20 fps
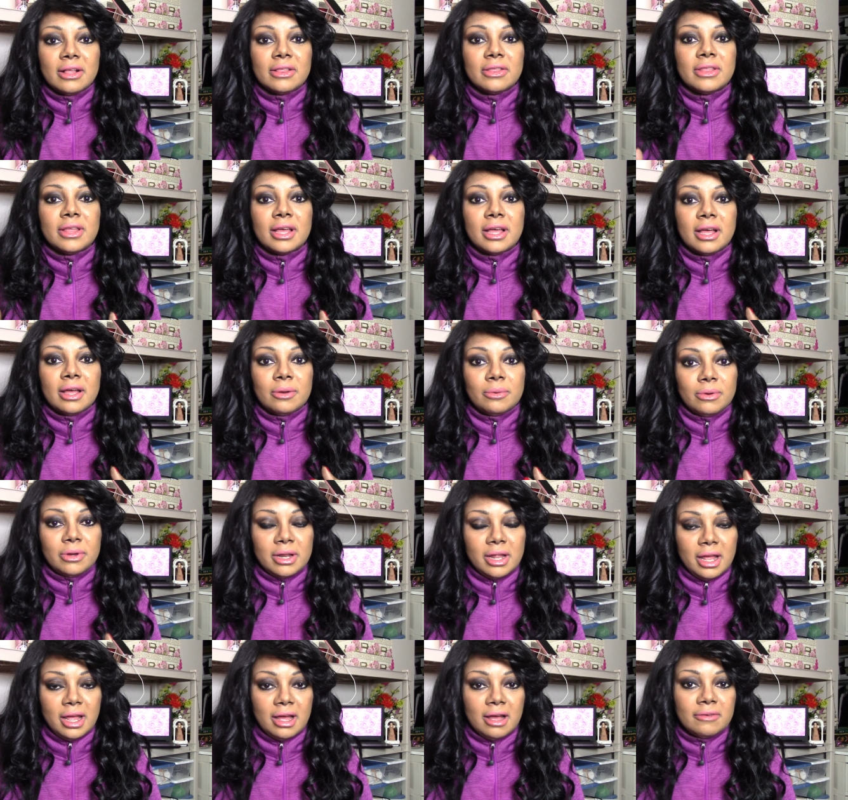that I
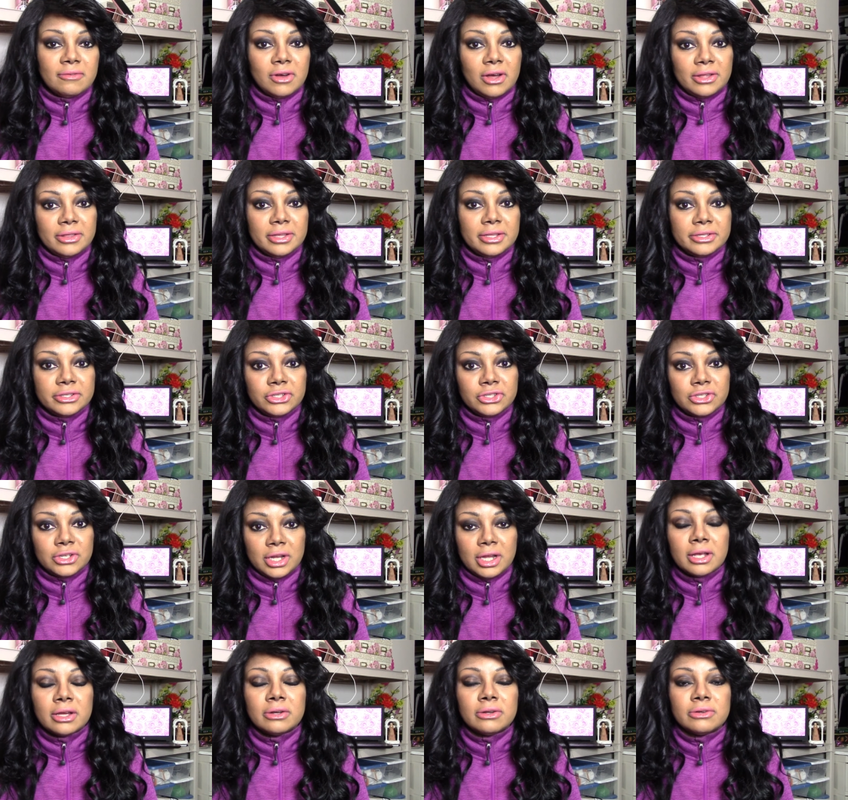want to have on this
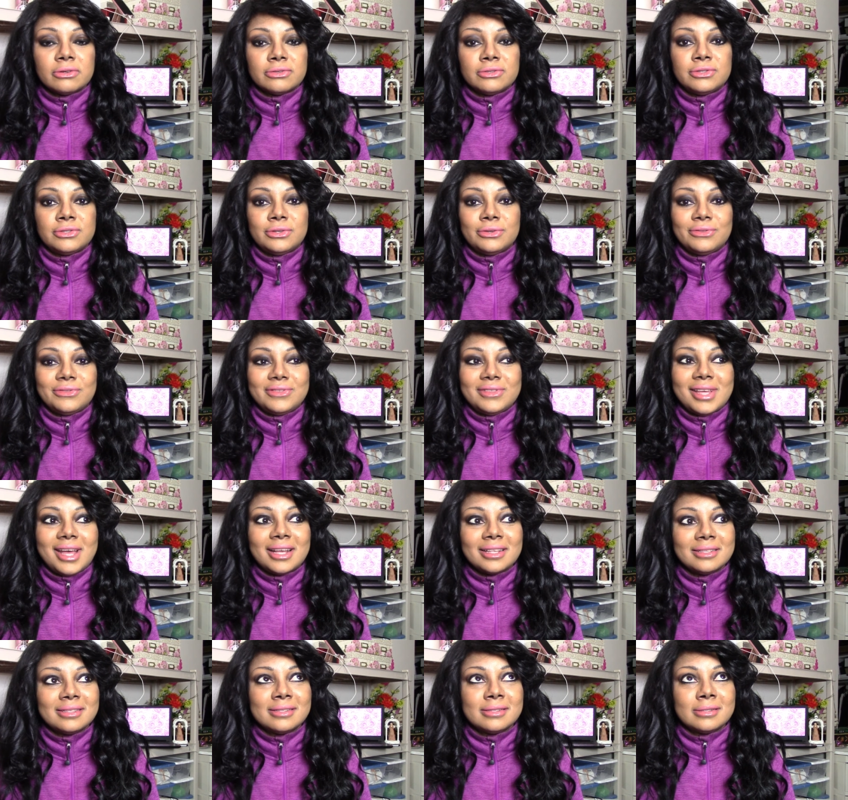channel so
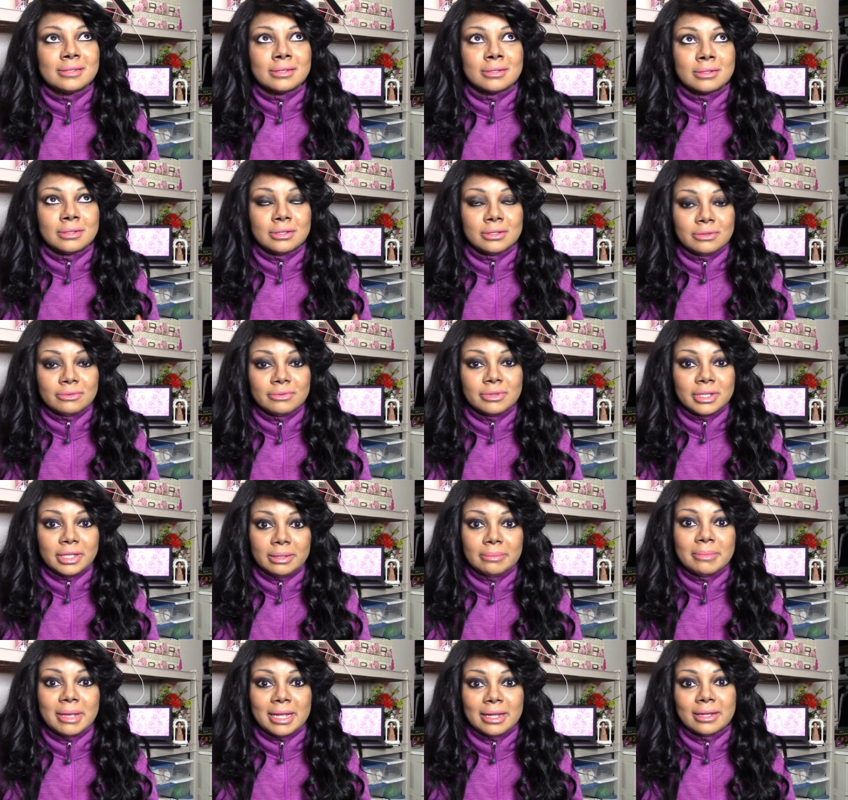that's gonna
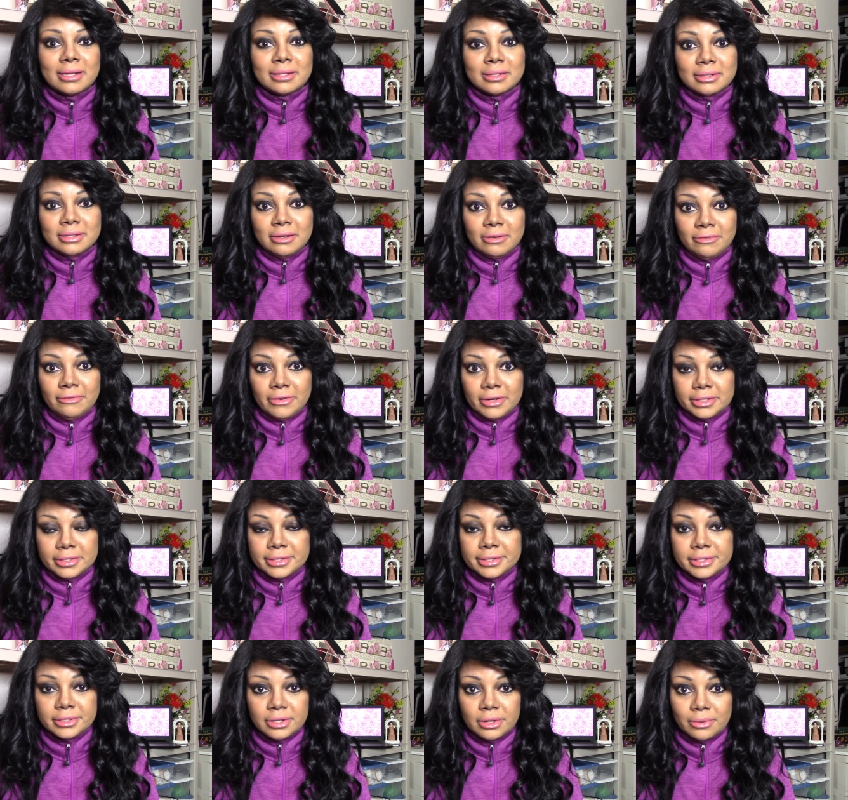really make a
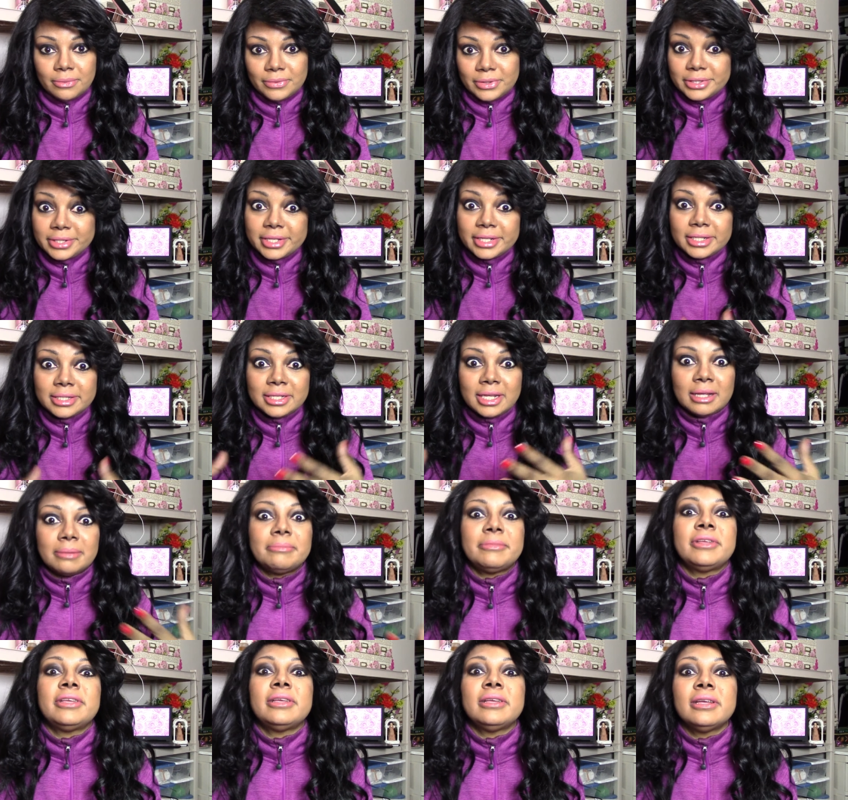difference so it's gonna take
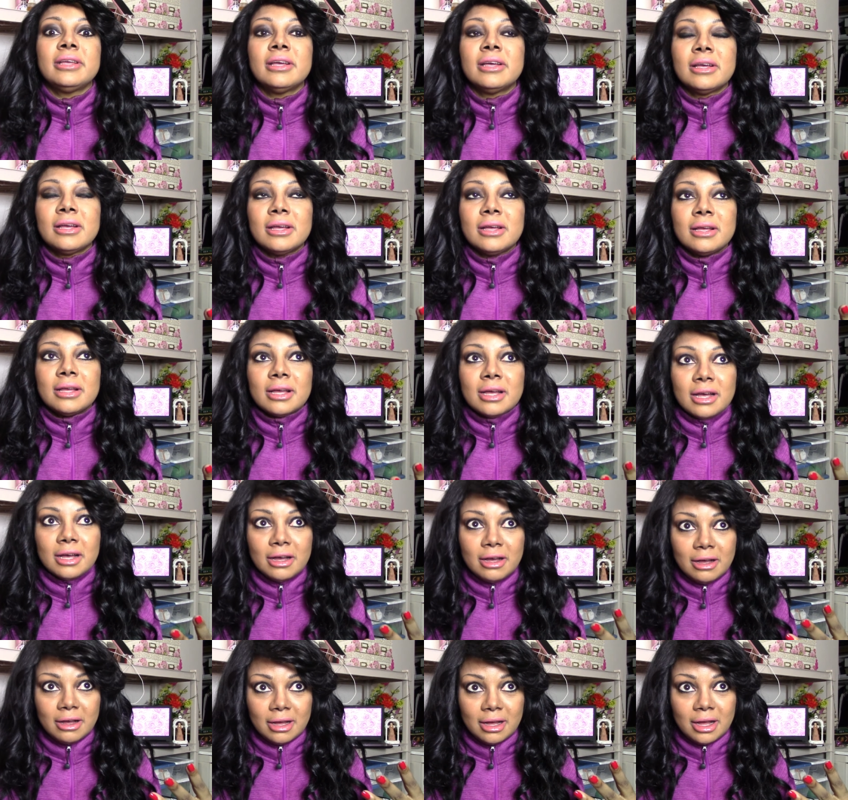me
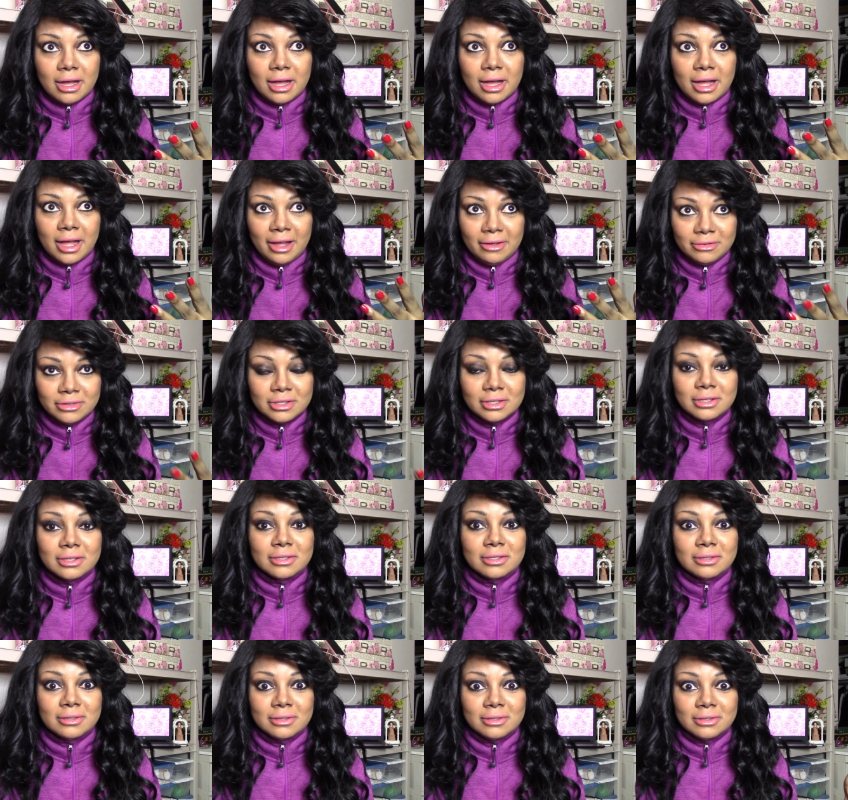I have to,
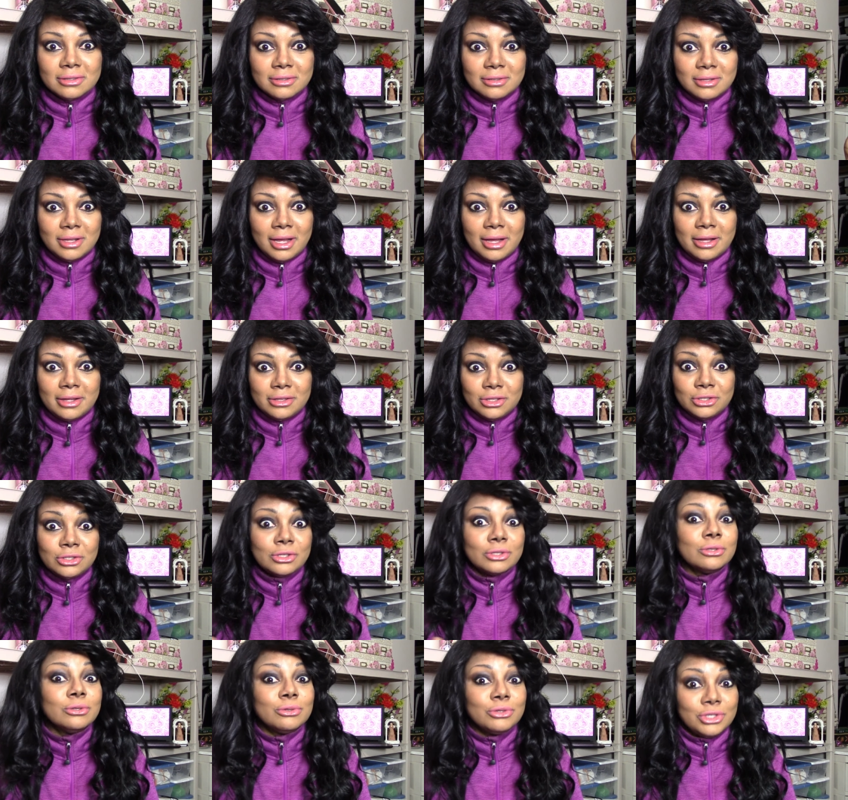uh, the
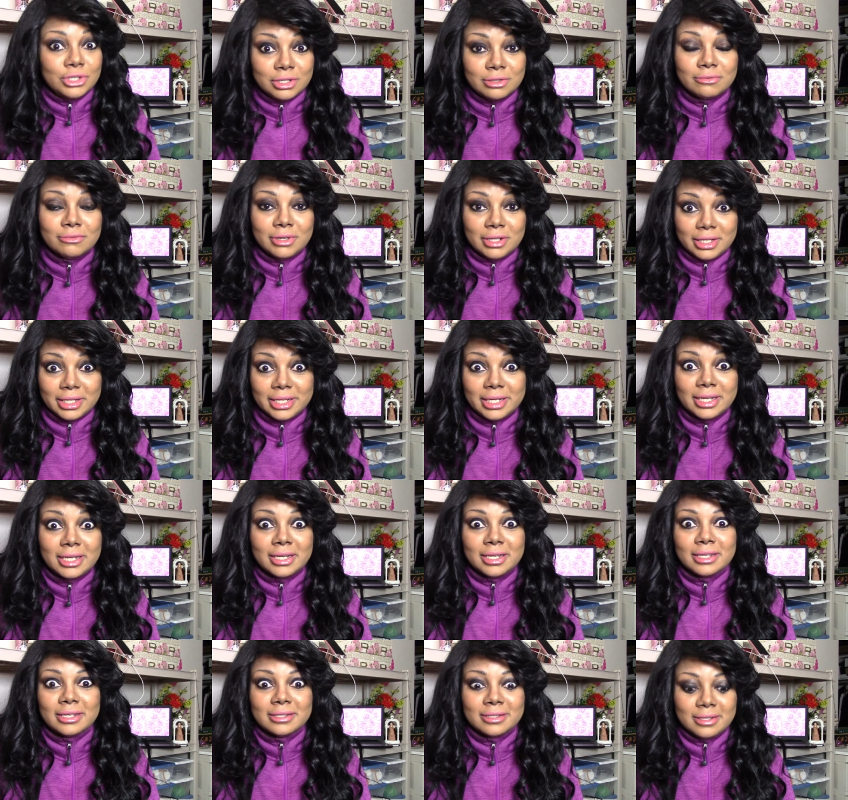solution really
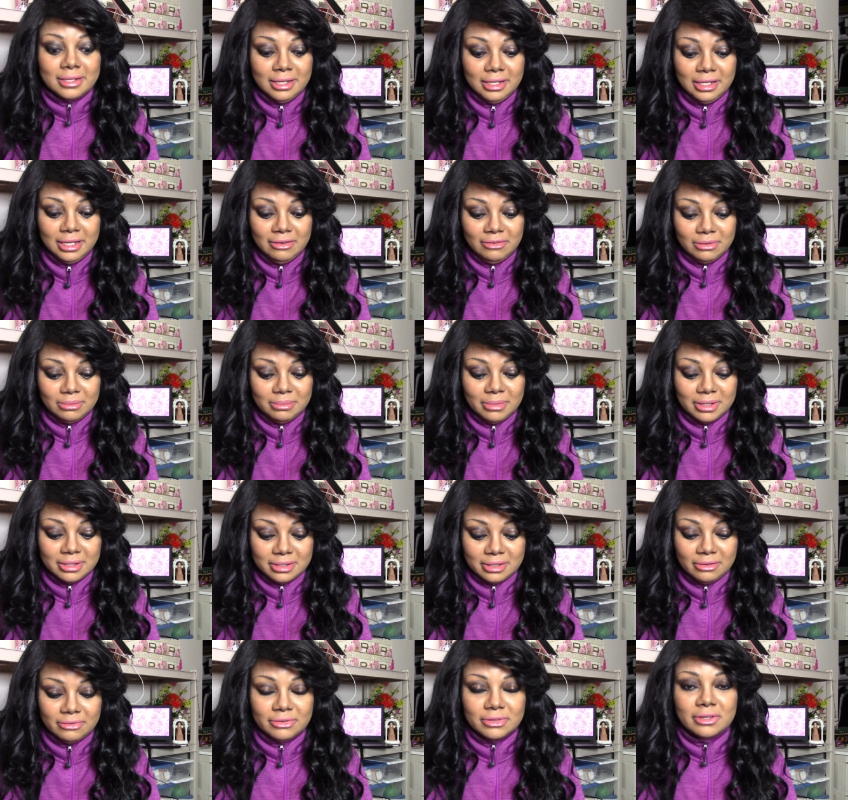is giving
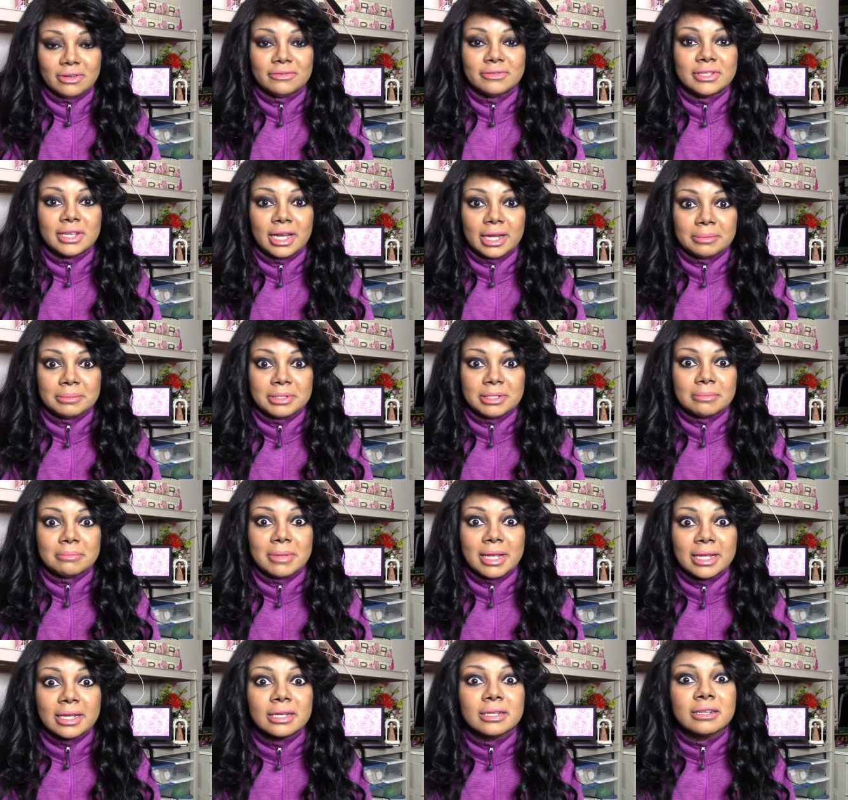myself enough time to
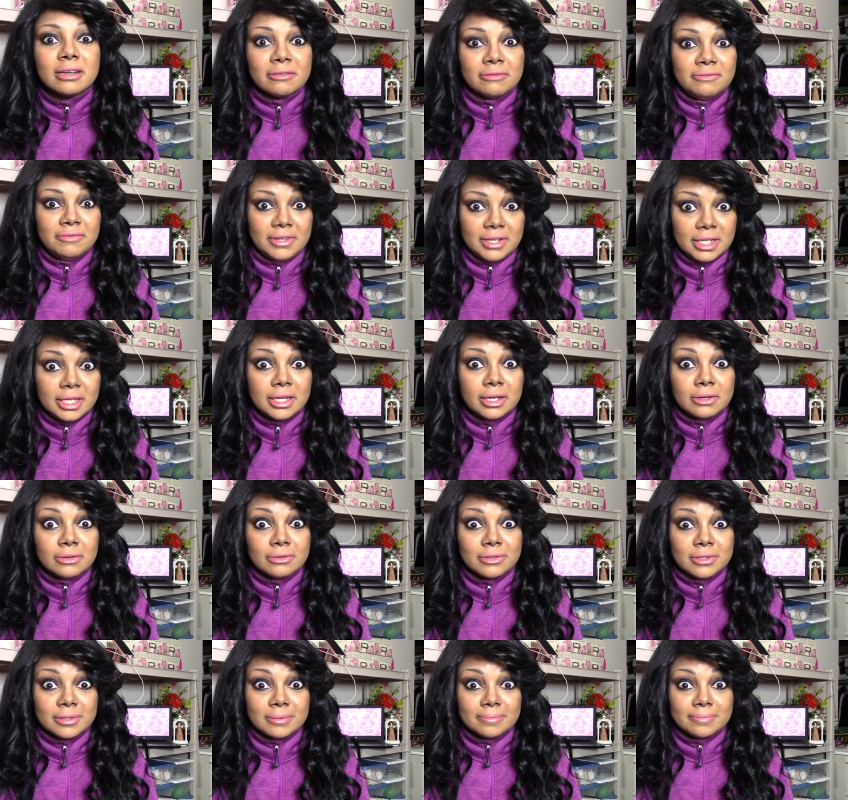make enough
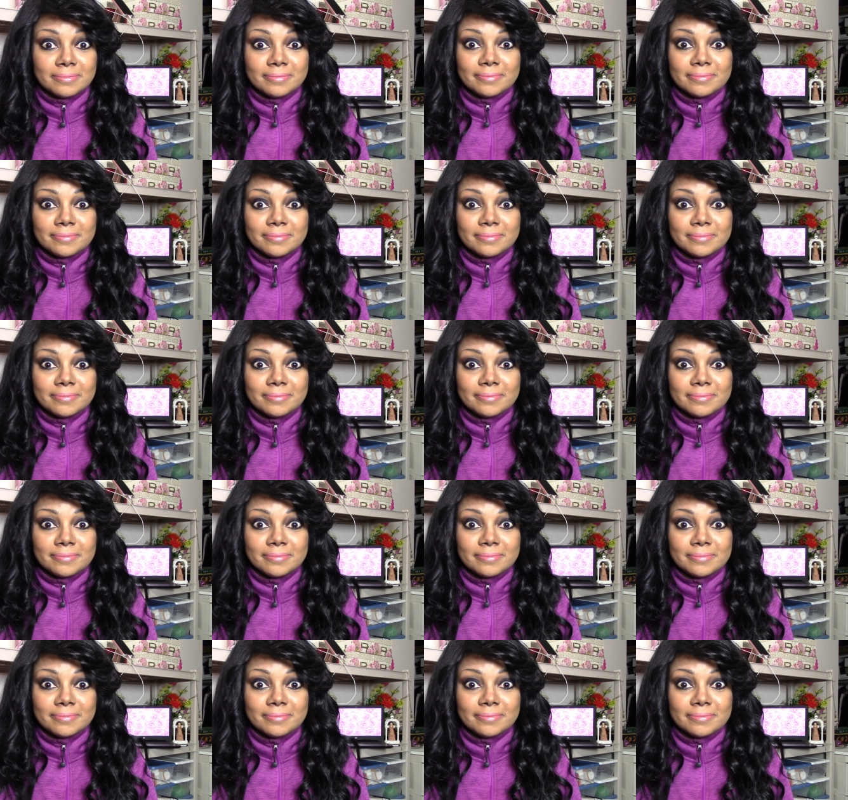videos